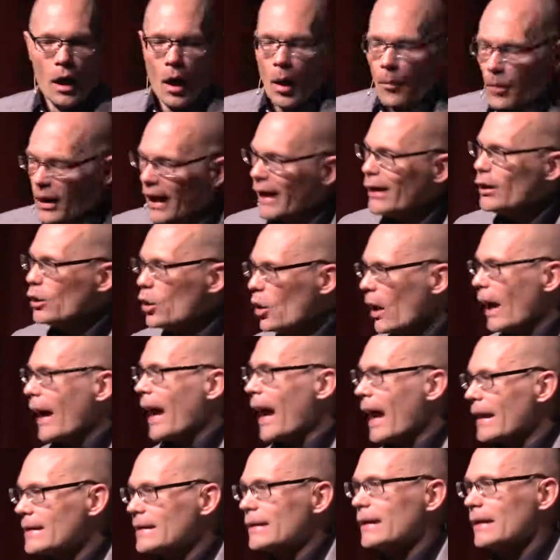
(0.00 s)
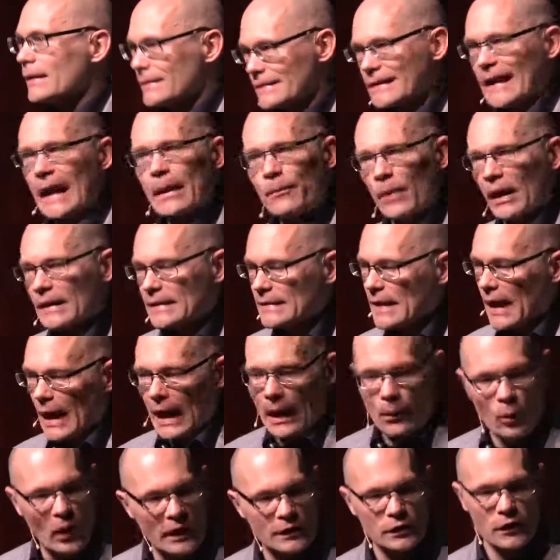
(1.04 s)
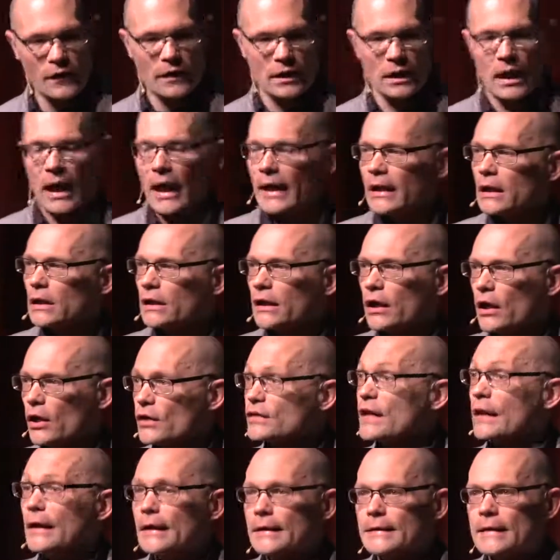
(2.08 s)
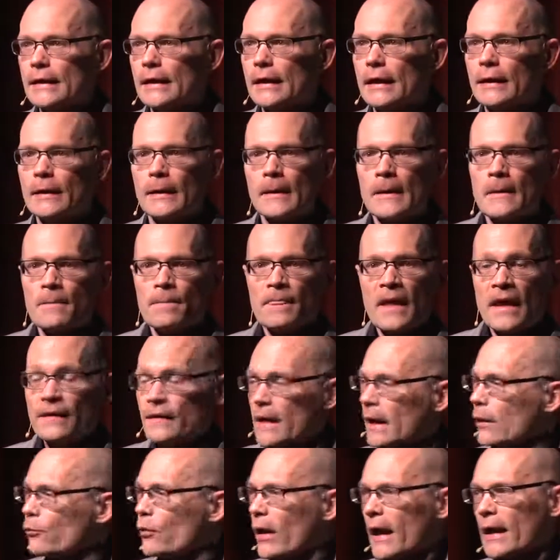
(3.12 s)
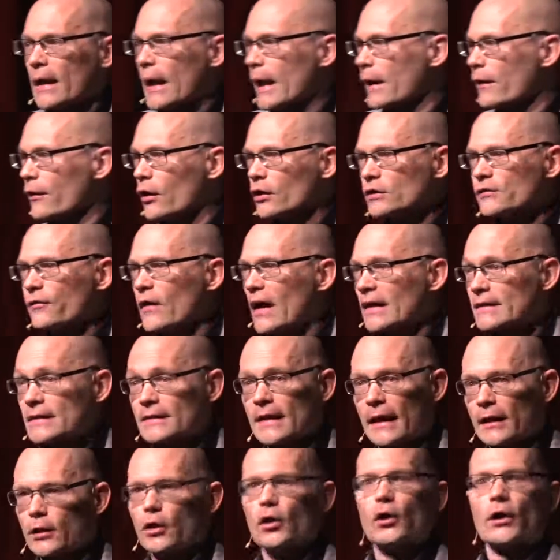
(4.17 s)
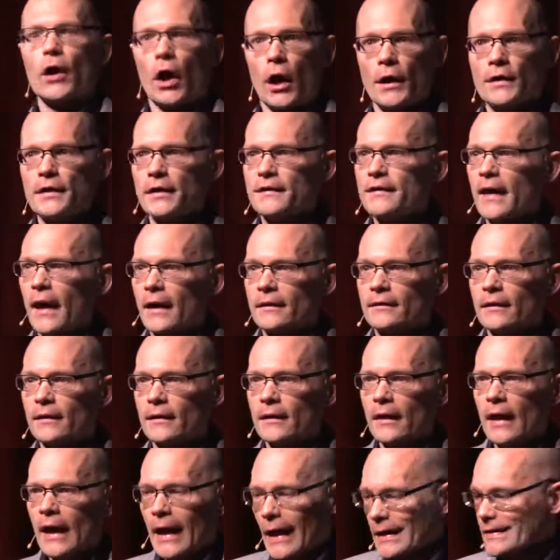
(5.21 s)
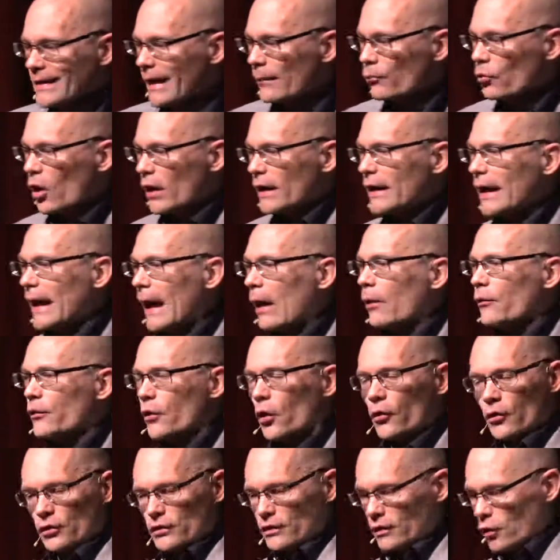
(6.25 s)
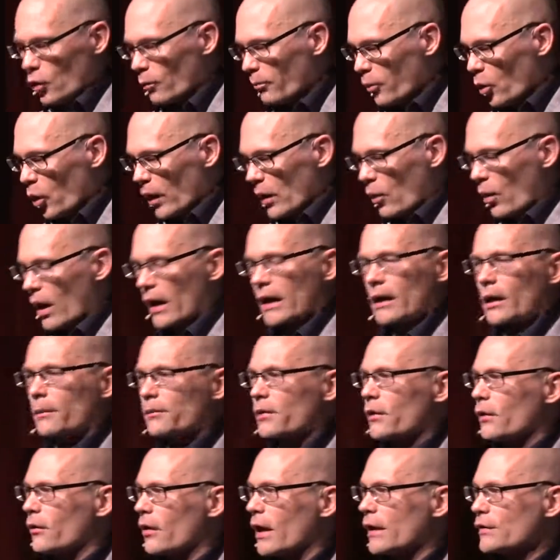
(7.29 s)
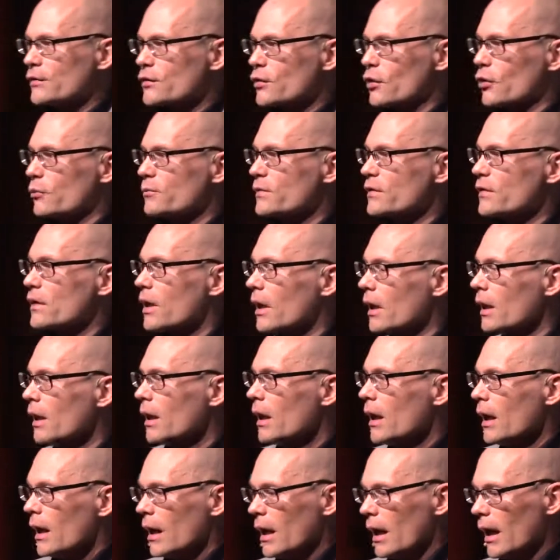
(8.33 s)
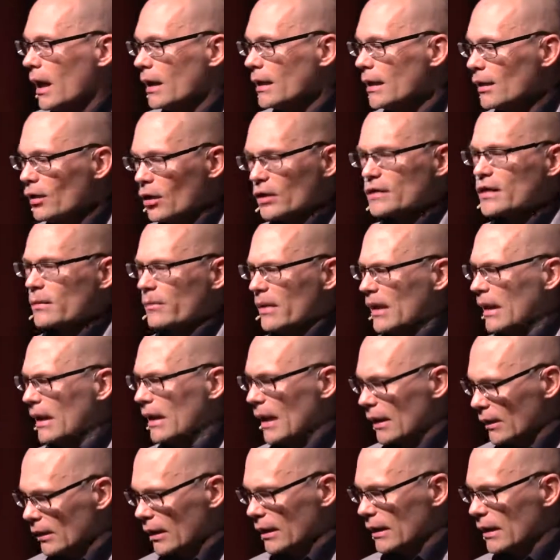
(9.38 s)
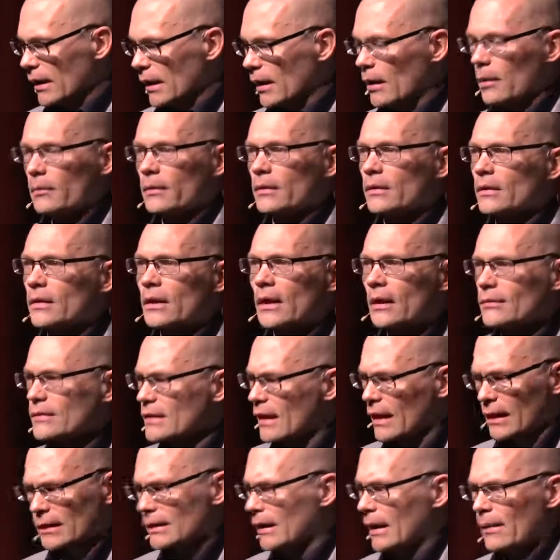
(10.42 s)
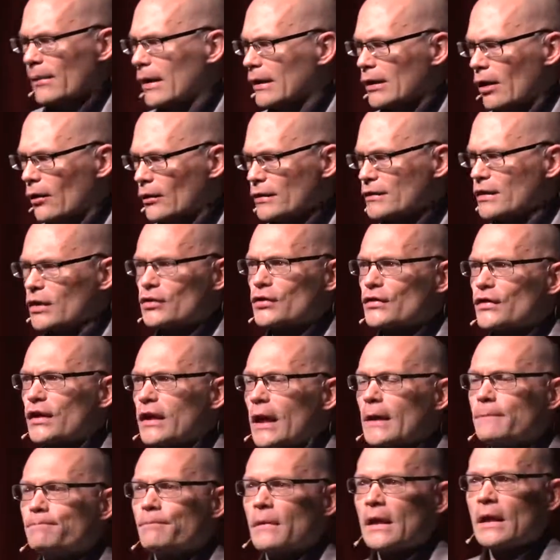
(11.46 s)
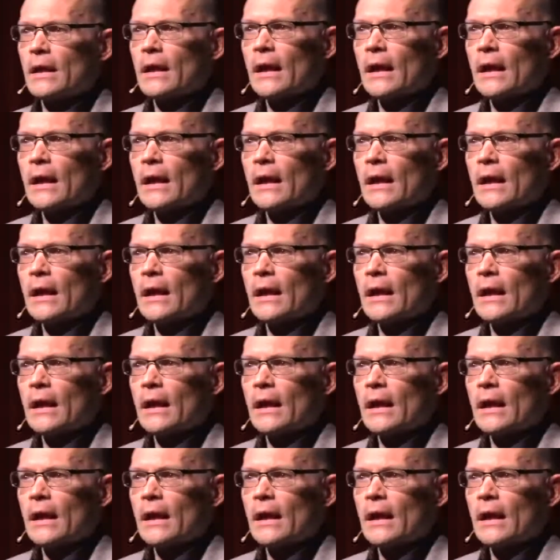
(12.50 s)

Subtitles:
But I knew I had to take my time, wait till the line clears, and it did. And then I ran out of there as fast as I could, undetected. As I'm running out, though, there's a little boy walking up to the restrooms. And he looks at me, and I look at him, and I was like, yeah, make your own decisions, kid.